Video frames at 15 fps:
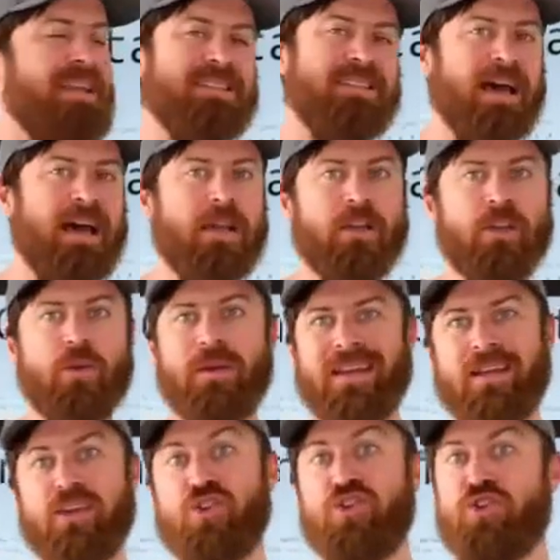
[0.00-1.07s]
is that you
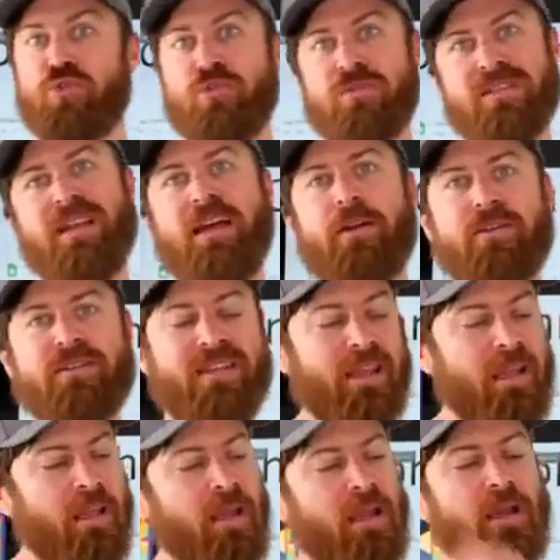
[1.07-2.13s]
get newsletters, and
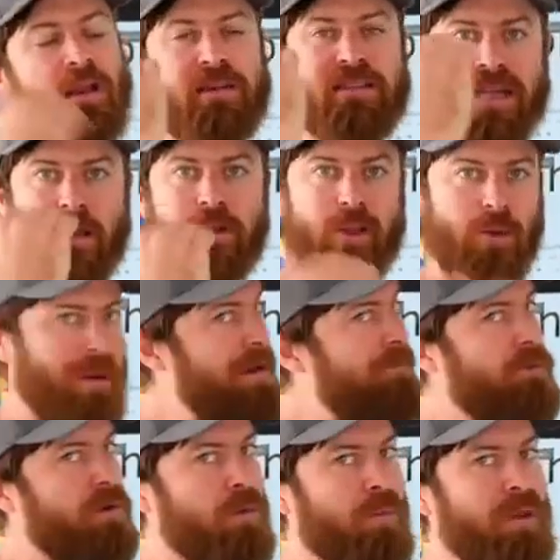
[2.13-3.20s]
they tell you
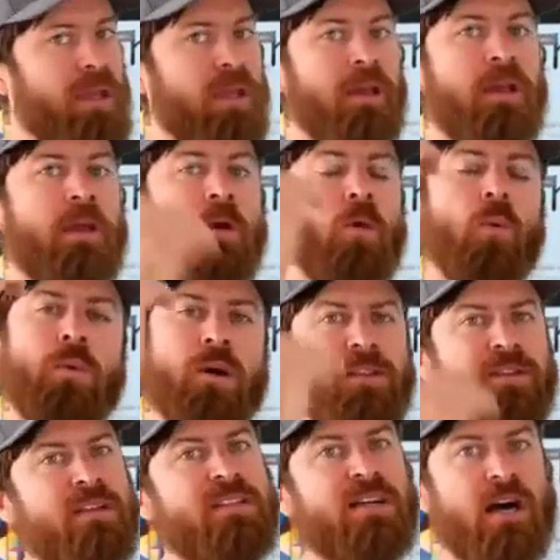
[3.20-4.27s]
every week
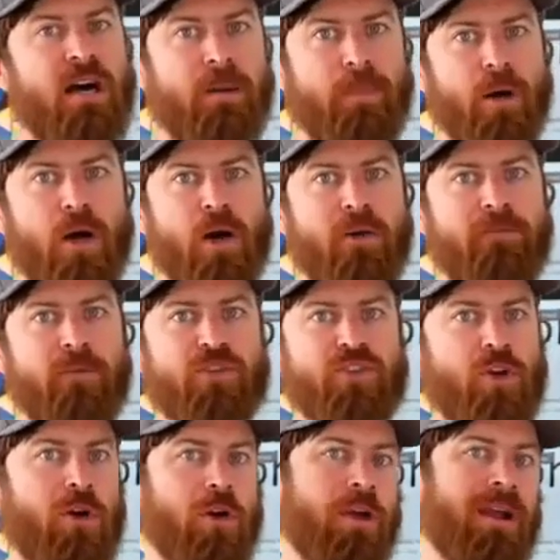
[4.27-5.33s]
what the top offers
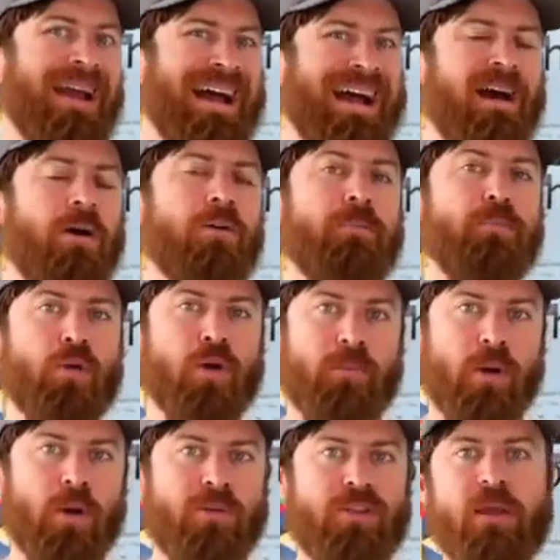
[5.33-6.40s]
are, how to
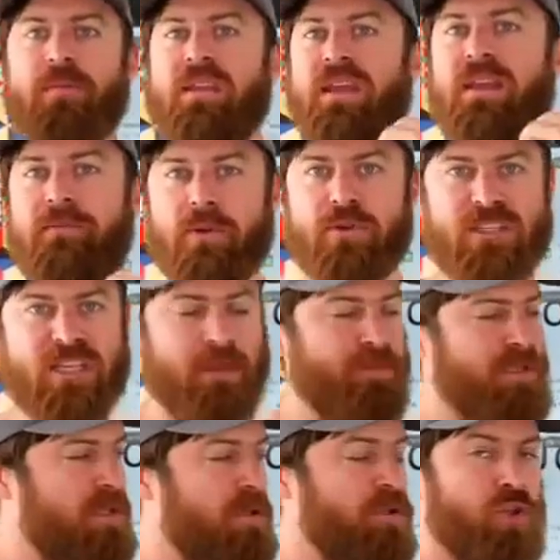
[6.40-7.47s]
promote them. They give you
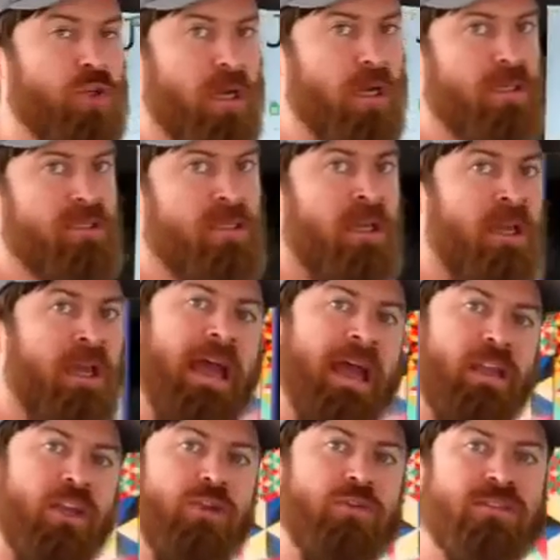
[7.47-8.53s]
tips and tricks.
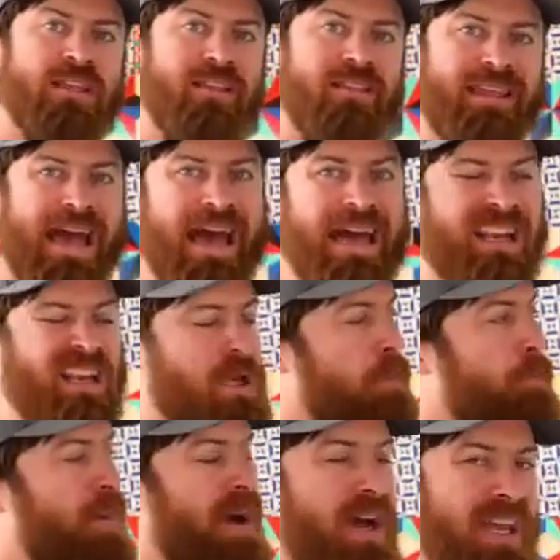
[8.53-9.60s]
And using that
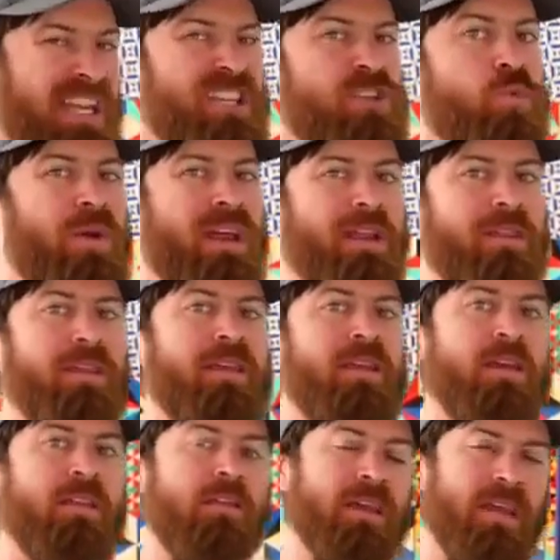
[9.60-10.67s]
combined with
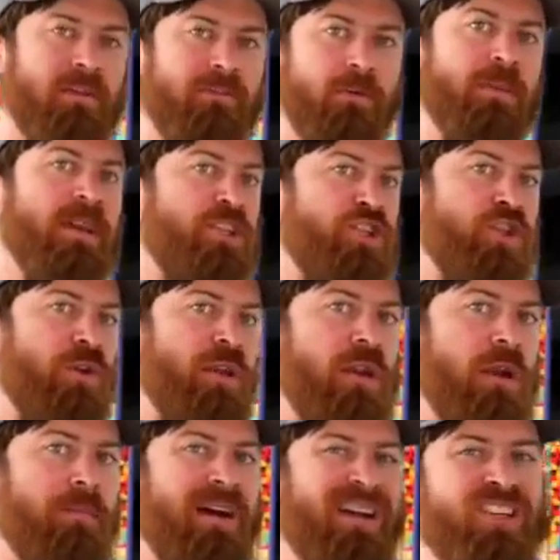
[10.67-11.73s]
the information you get
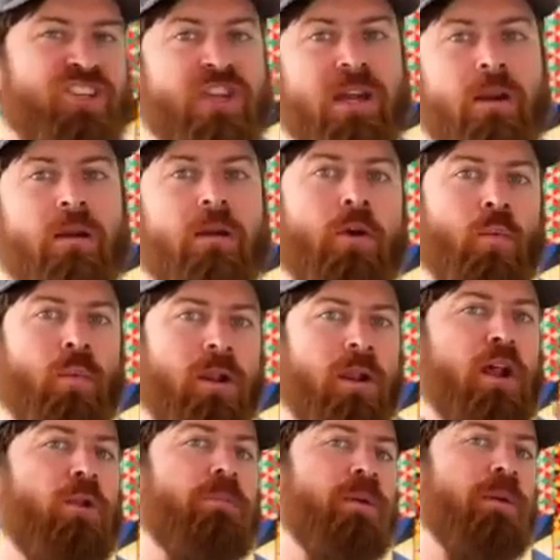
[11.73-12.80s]
on my channel will
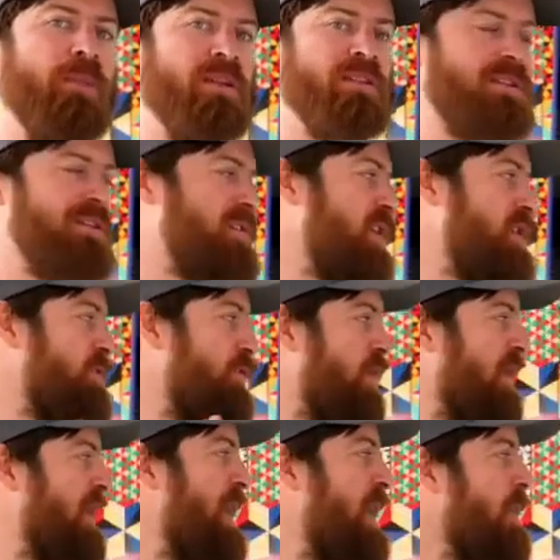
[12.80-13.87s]
help you be successful.
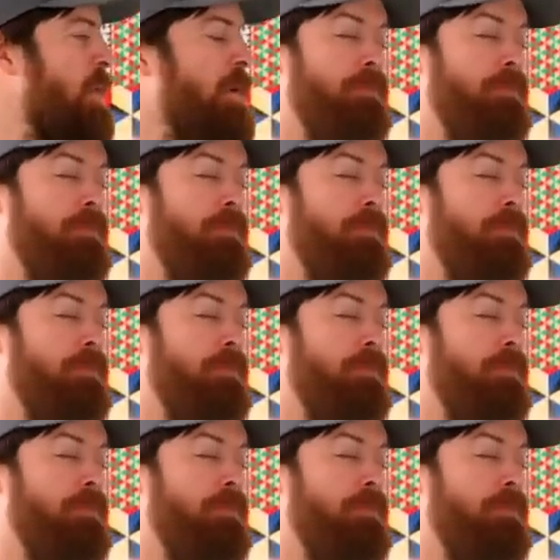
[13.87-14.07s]
Again,